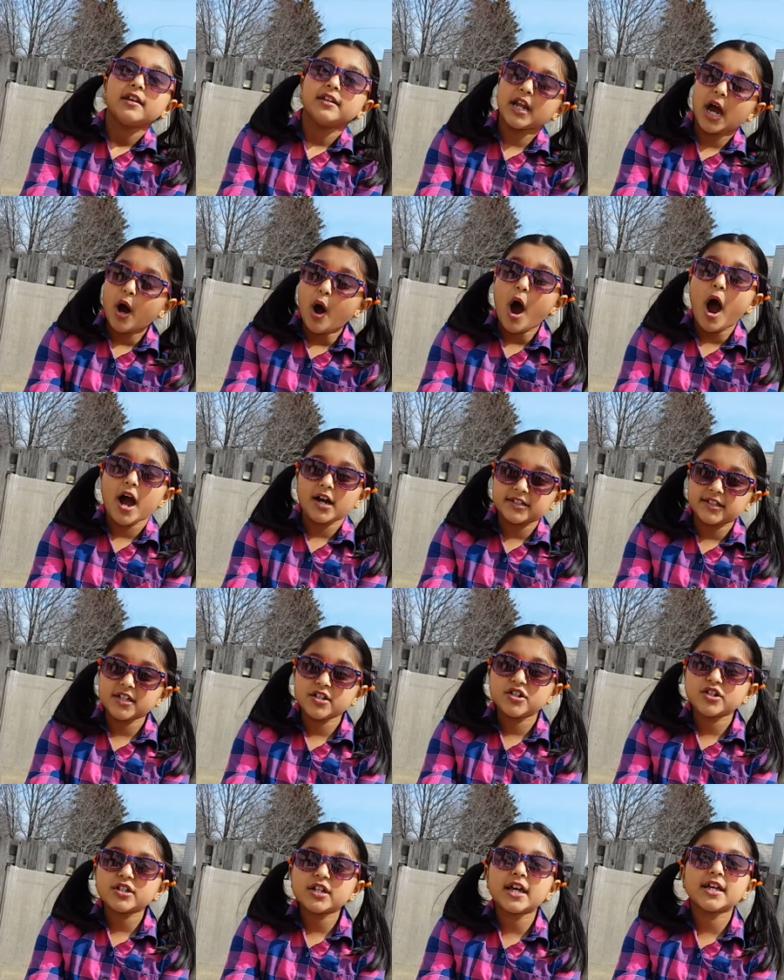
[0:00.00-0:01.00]
Now,
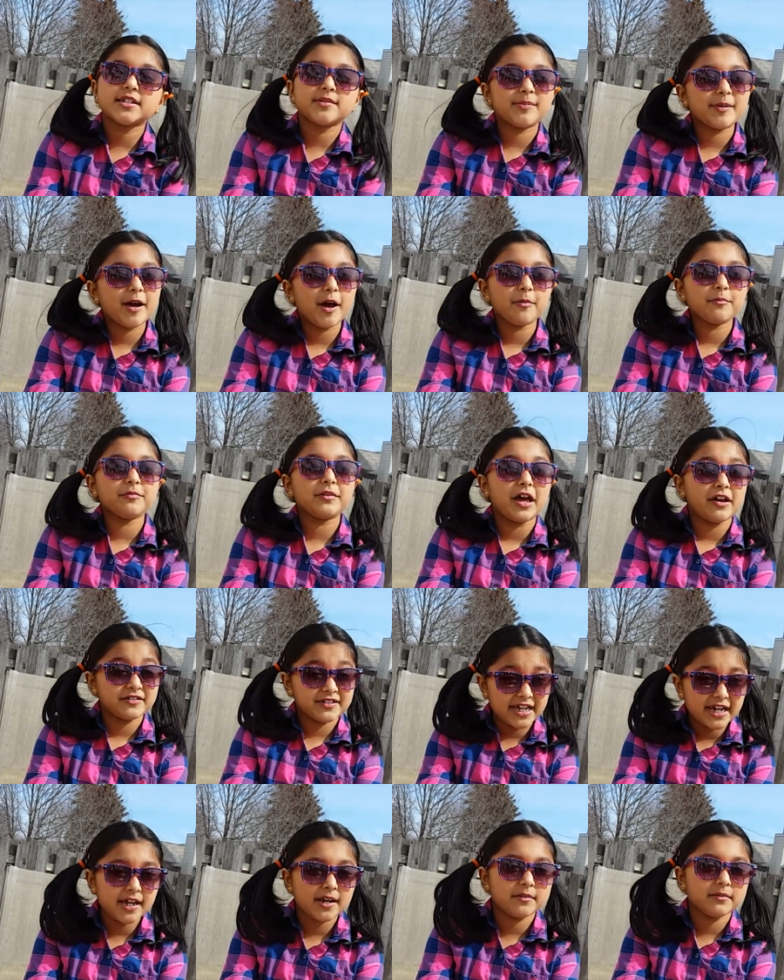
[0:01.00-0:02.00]
oxygen has become now
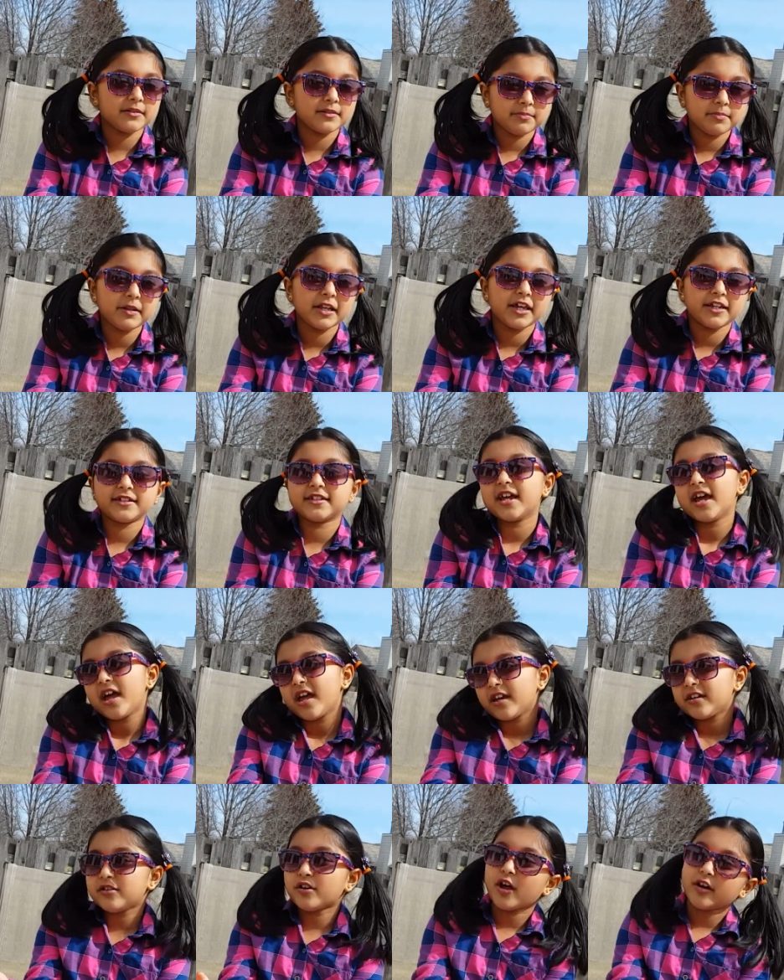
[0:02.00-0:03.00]
second place,
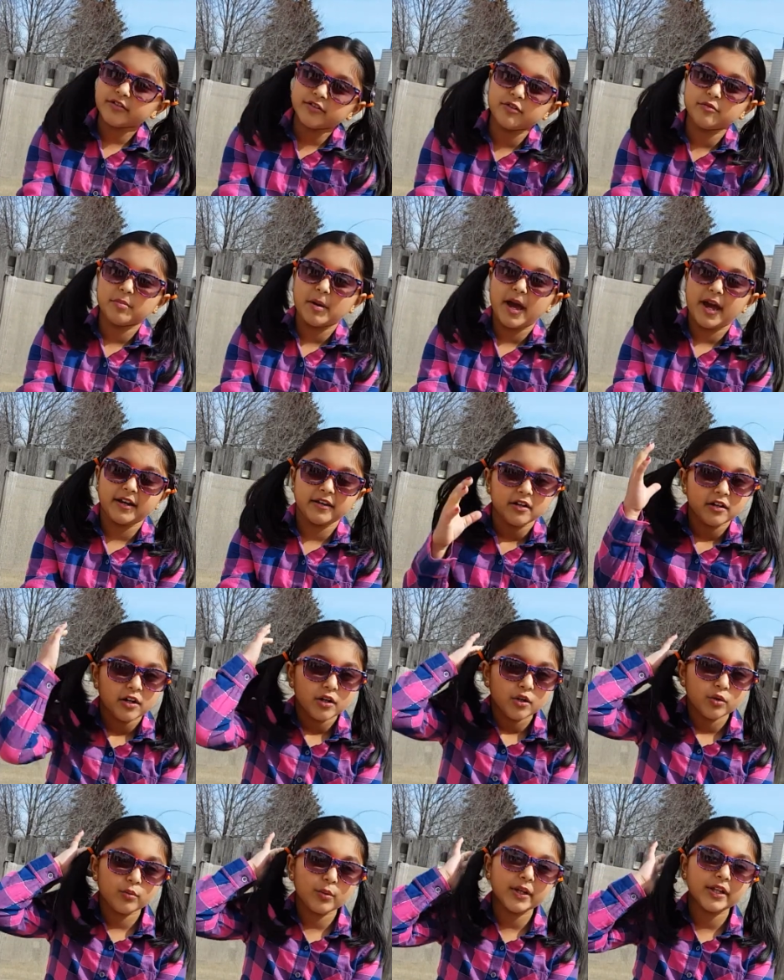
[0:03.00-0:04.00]
not too bad,
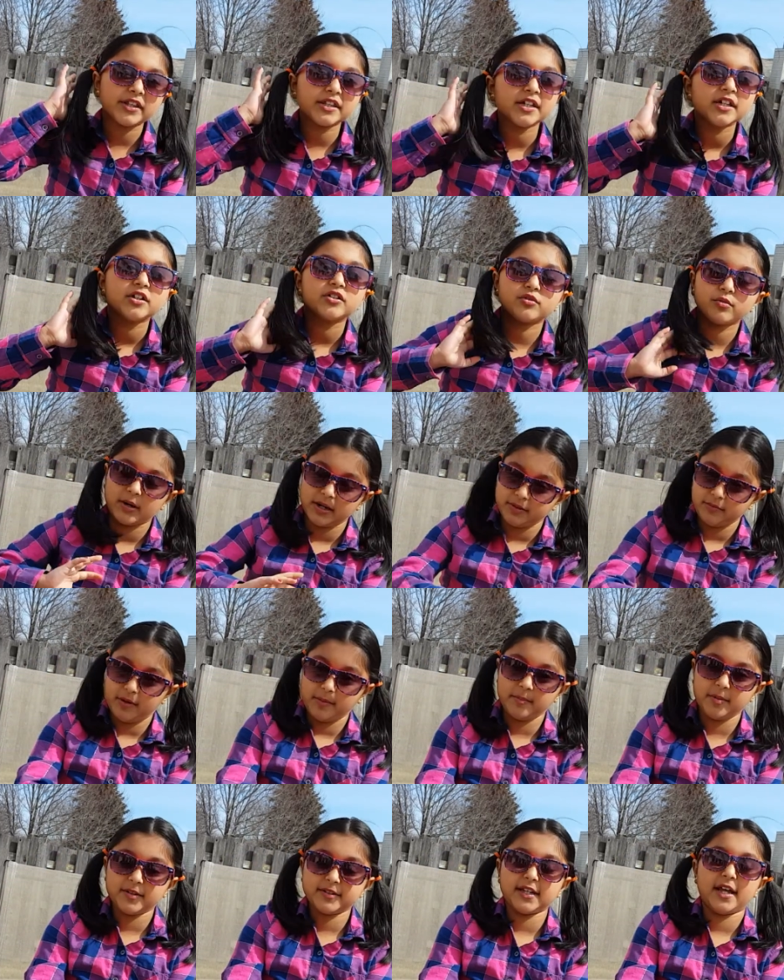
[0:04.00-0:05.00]
with
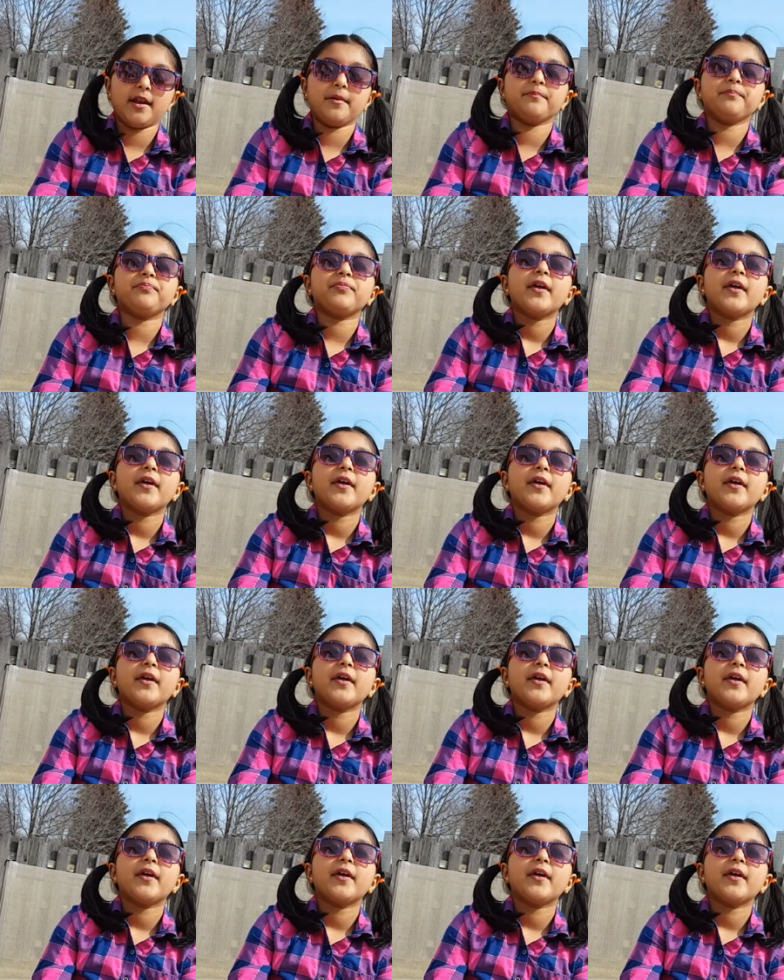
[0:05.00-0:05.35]
21%.